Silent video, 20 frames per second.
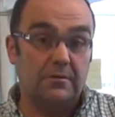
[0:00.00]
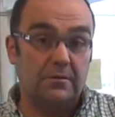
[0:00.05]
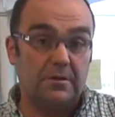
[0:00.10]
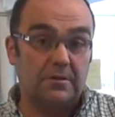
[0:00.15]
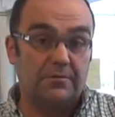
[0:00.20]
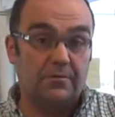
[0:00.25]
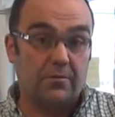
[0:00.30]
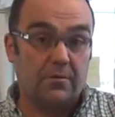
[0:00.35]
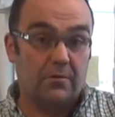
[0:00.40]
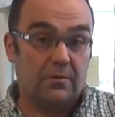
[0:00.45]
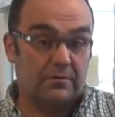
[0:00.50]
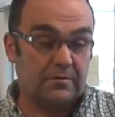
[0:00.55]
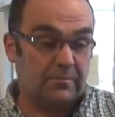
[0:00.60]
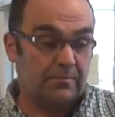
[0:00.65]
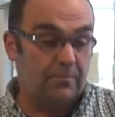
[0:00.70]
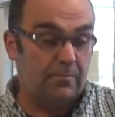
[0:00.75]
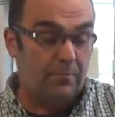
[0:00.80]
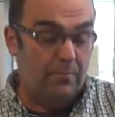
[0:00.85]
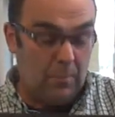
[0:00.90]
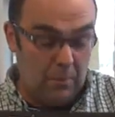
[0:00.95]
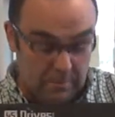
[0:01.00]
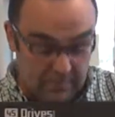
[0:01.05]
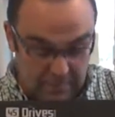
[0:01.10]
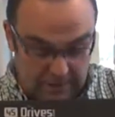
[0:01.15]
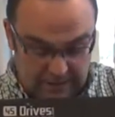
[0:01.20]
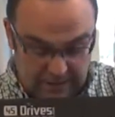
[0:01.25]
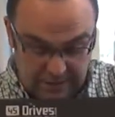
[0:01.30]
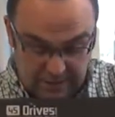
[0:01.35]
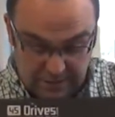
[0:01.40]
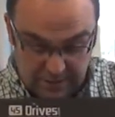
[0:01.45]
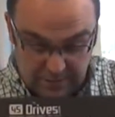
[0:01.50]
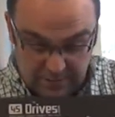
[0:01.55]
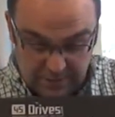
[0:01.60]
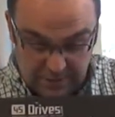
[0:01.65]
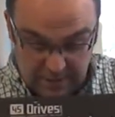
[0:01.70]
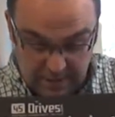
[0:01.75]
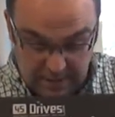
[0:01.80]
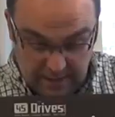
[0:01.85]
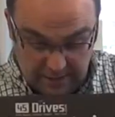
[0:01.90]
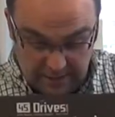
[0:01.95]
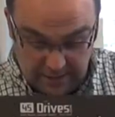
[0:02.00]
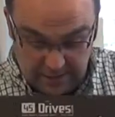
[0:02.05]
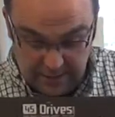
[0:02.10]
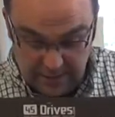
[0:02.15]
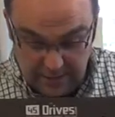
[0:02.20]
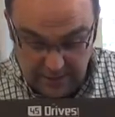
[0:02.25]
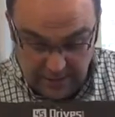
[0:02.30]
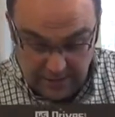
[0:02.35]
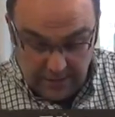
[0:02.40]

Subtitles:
These four, but actually they're slots.